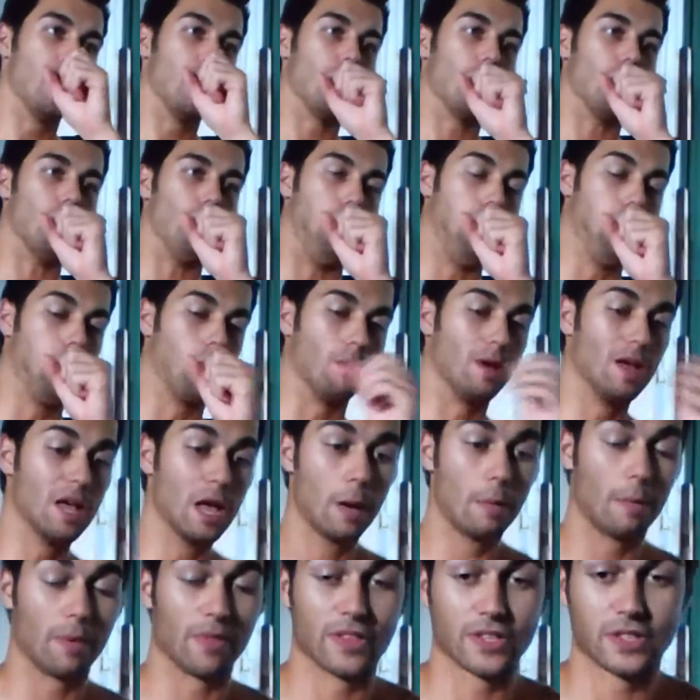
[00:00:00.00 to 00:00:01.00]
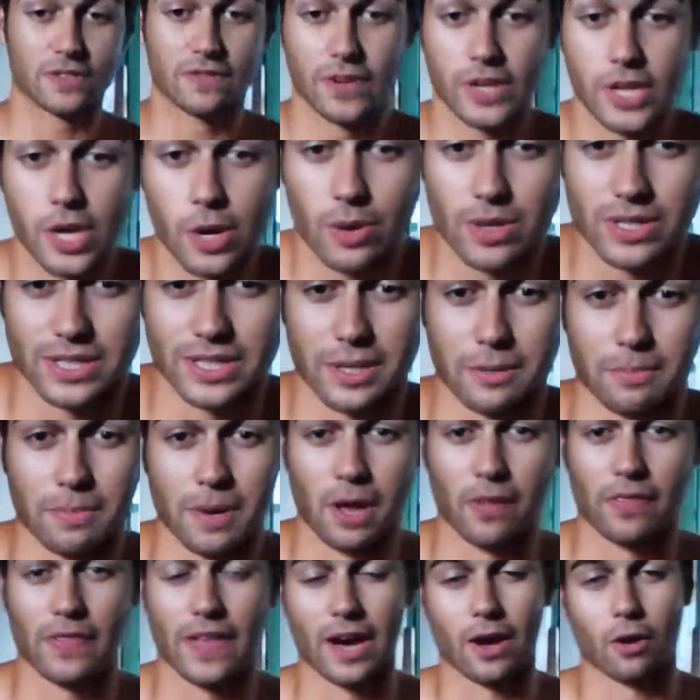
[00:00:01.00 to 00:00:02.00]
but this video isn't
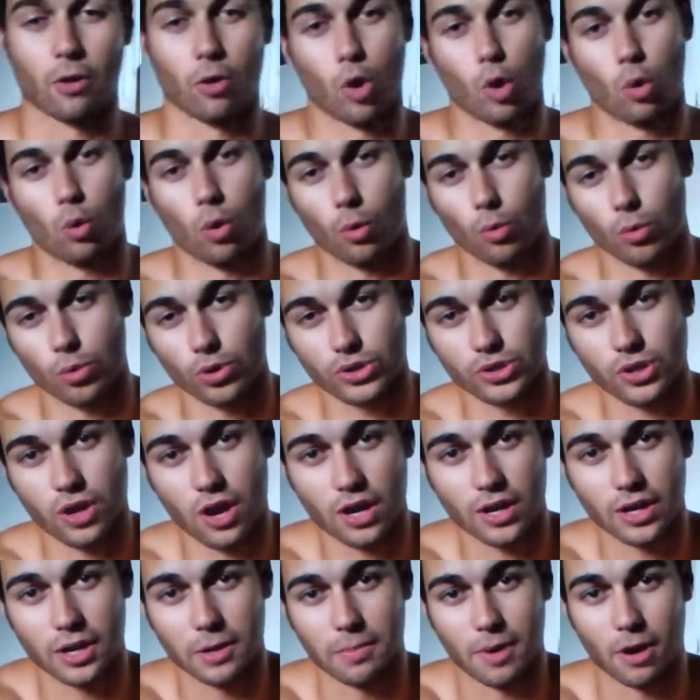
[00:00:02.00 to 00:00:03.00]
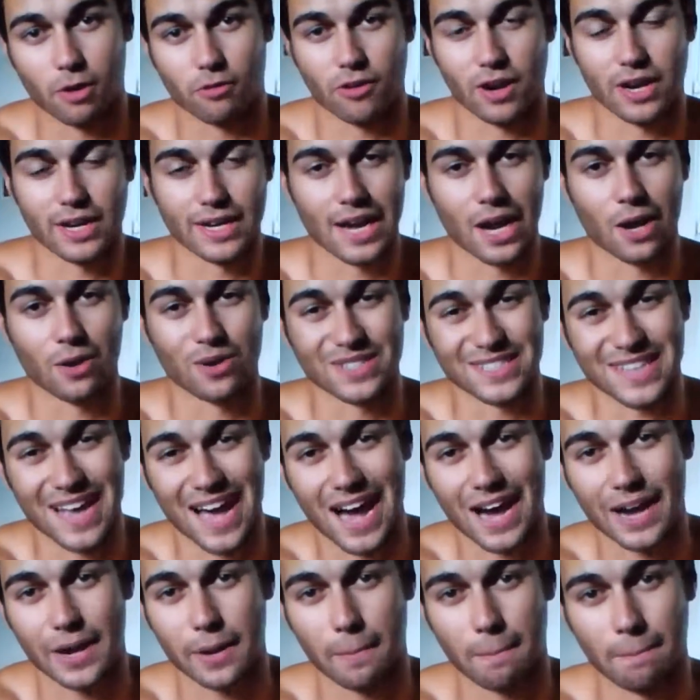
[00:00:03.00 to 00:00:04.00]
about that. What we're talking about right now is
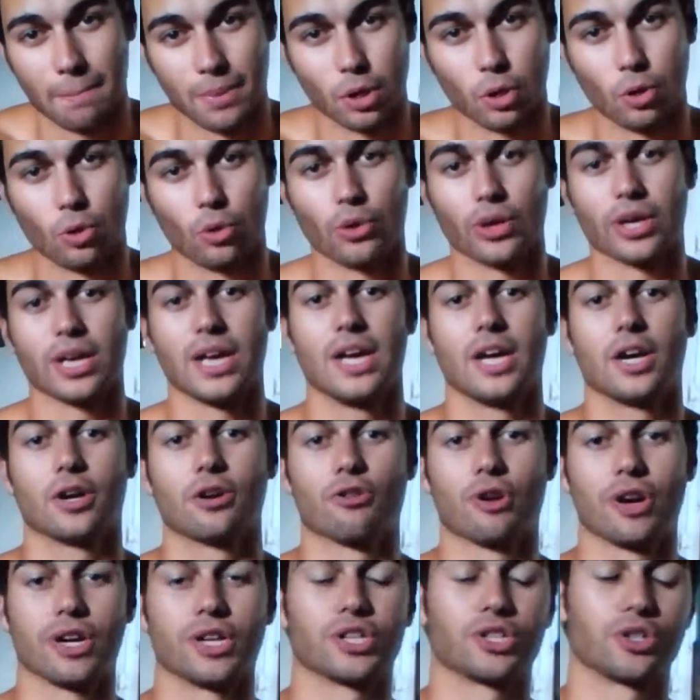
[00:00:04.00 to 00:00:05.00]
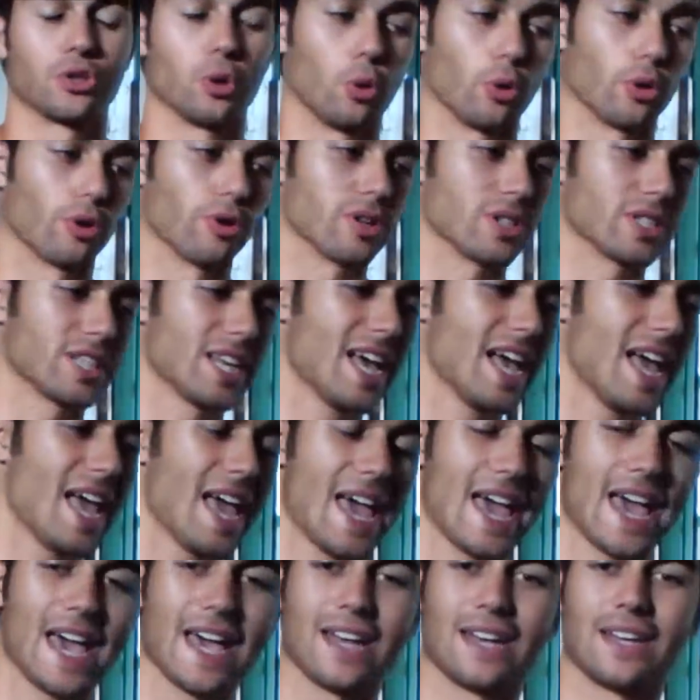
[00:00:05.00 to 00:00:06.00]
how to build great shoulders.
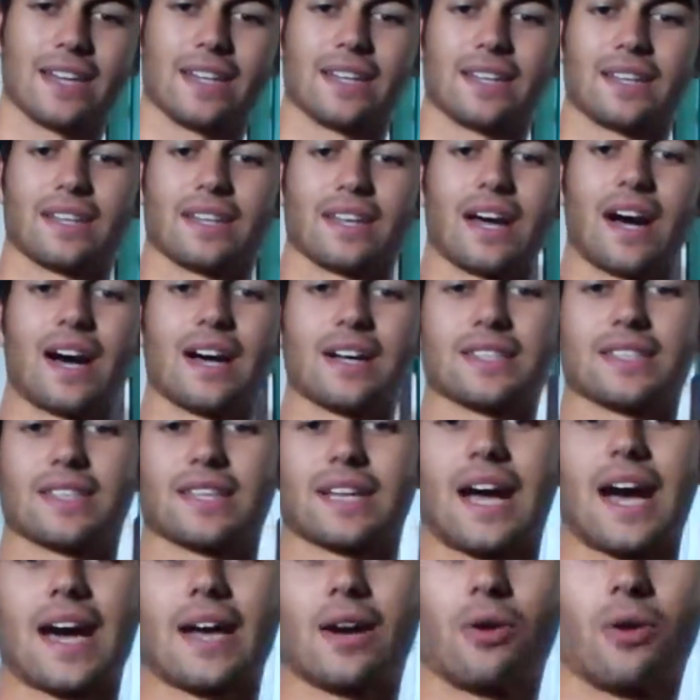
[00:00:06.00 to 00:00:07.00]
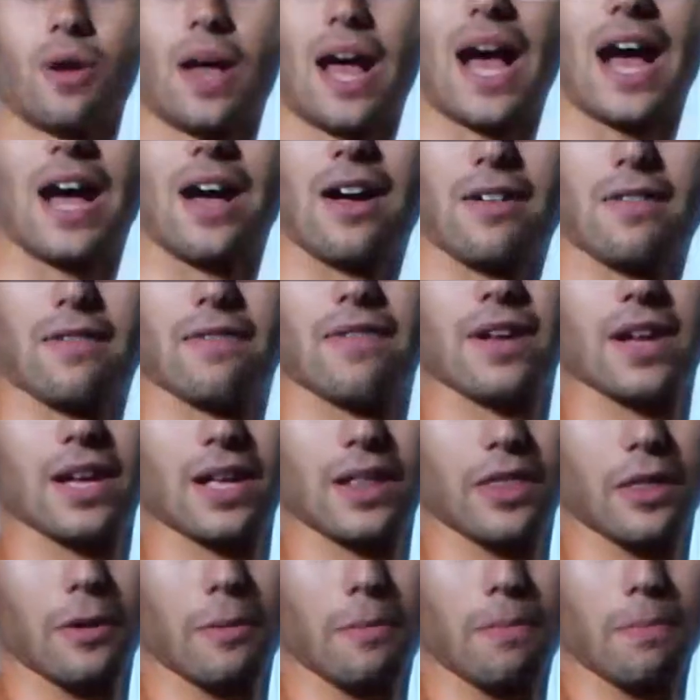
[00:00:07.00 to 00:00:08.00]
And guys, like, I don't have
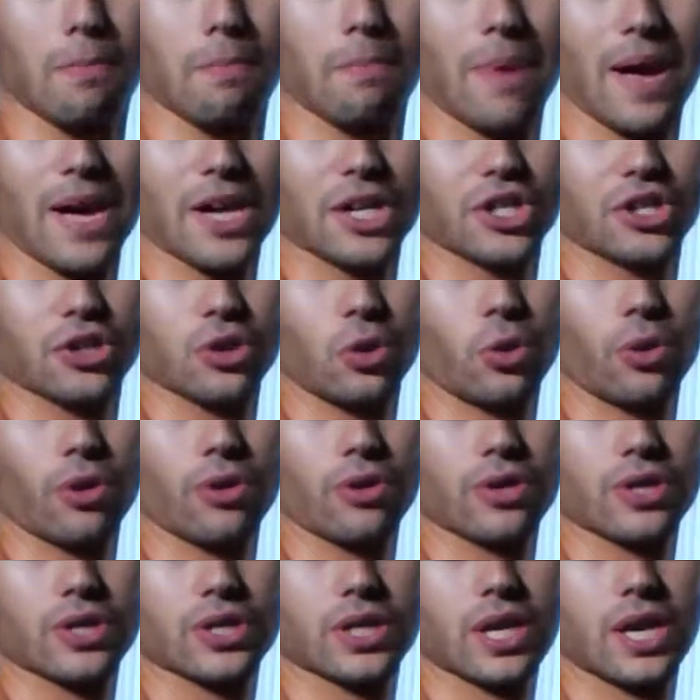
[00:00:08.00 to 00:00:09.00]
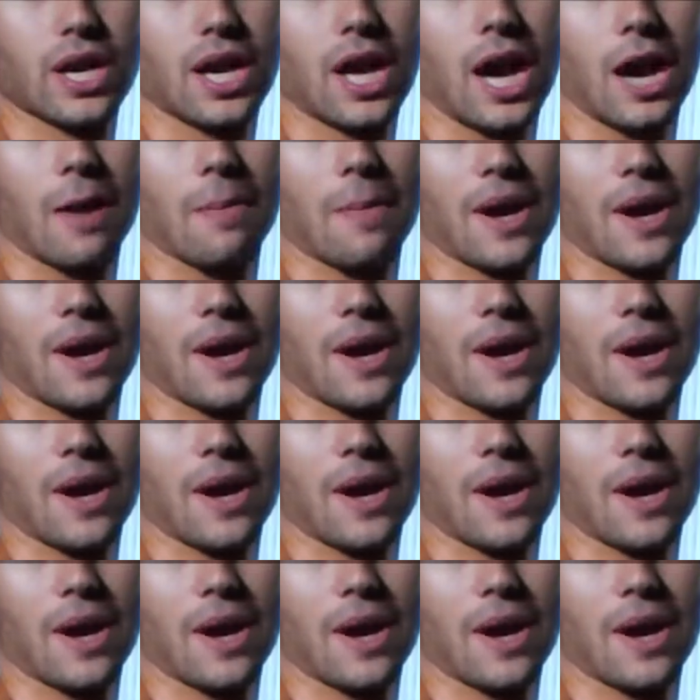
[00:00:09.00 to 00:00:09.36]
the best shoulders. I'm